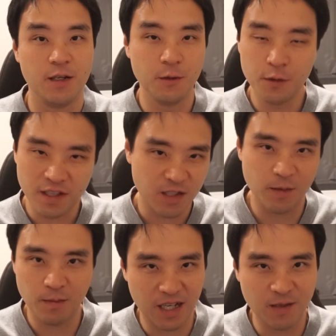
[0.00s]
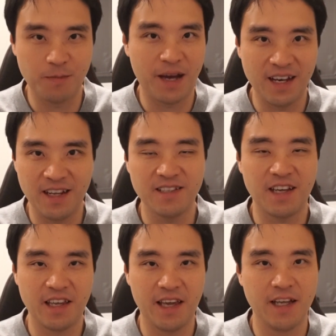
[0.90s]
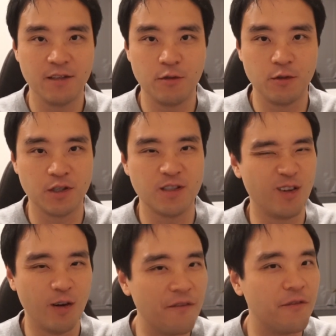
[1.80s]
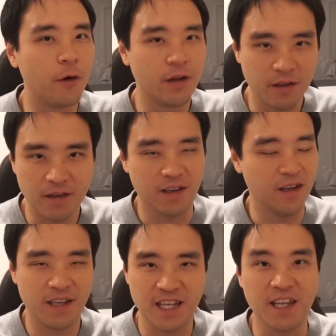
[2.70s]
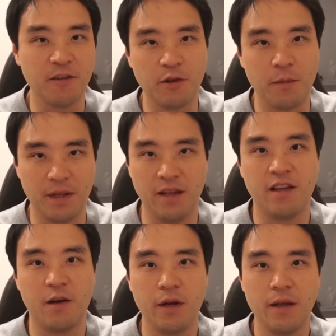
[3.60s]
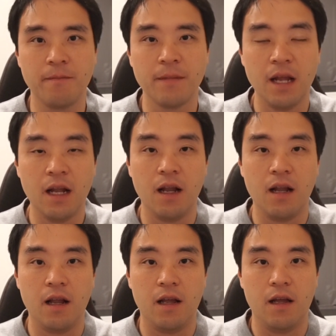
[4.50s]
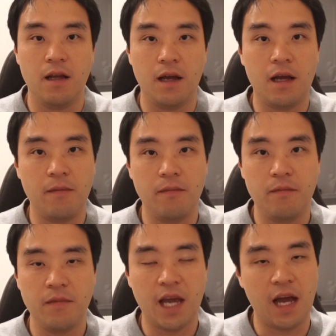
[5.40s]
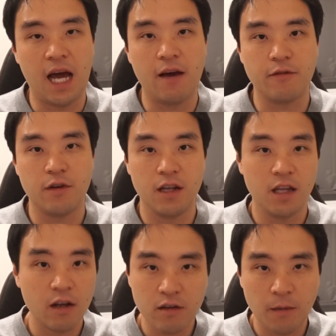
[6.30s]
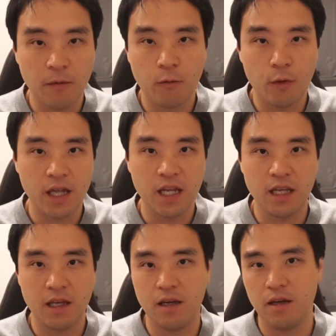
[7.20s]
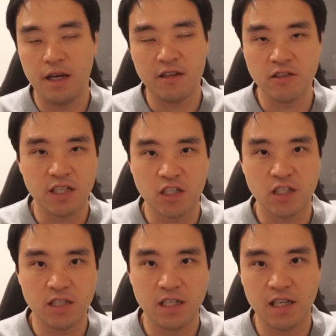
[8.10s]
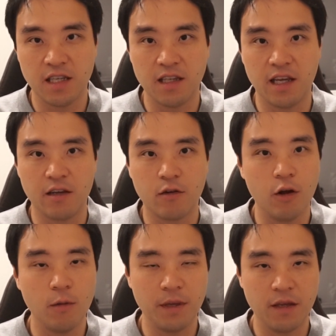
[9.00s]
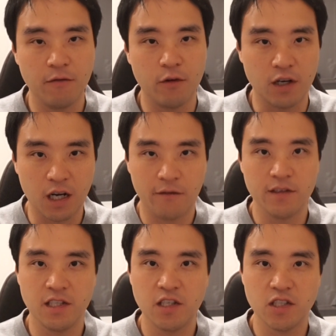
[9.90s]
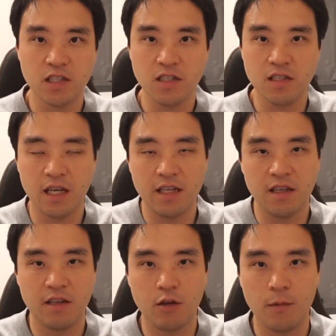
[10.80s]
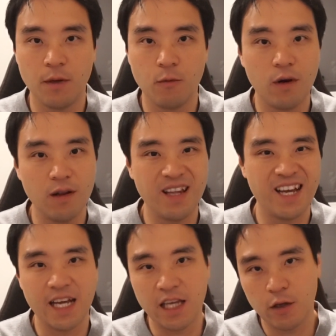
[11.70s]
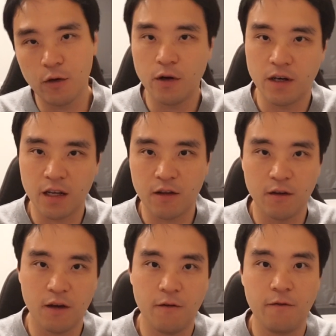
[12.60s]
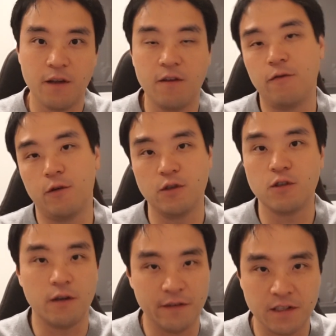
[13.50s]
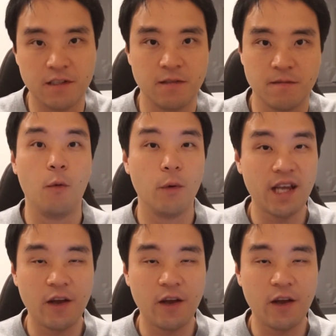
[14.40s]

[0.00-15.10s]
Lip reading: doing as badly as I can to just avoid getting into the military. And yeah, after a long time of waiting at the session, and then they called me in for a conversation, and they told me, well, you're not fit for service. When I